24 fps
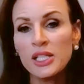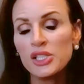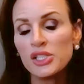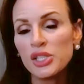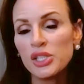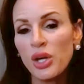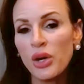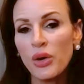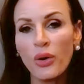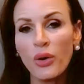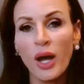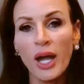
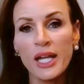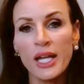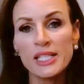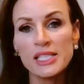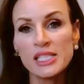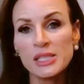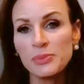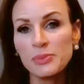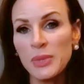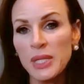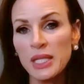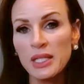So I
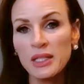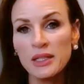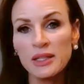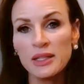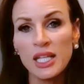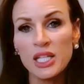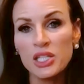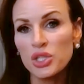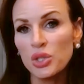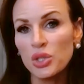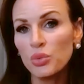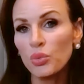
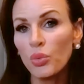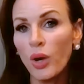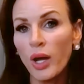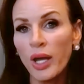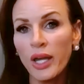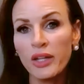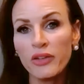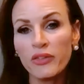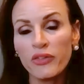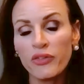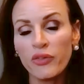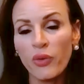speak
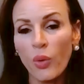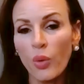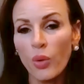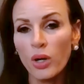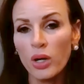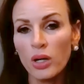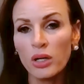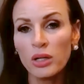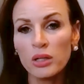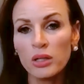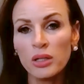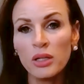nationwide
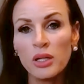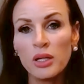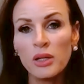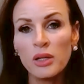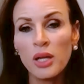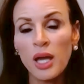for